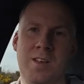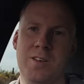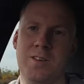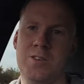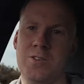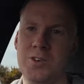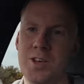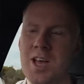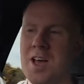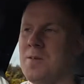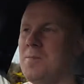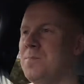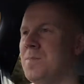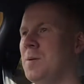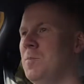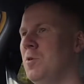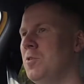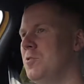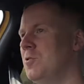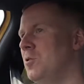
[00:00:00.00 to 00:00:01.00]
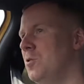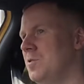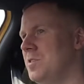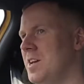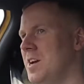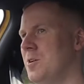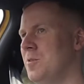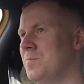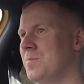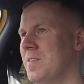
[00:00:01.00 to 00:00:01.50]
So yeah, I'm on the road
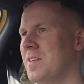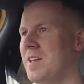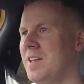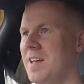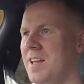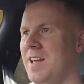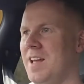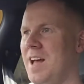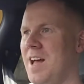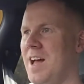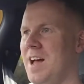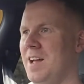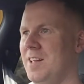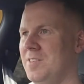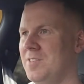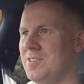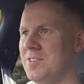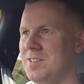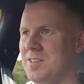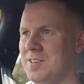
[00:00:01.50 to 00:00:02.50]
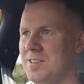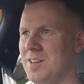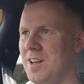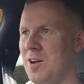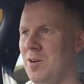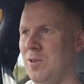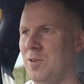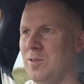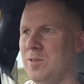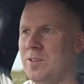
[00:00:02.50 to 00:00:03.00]
now, and
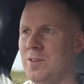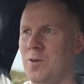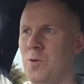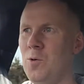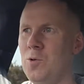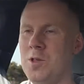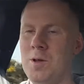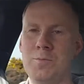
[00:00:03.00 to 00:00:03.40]
I'll own up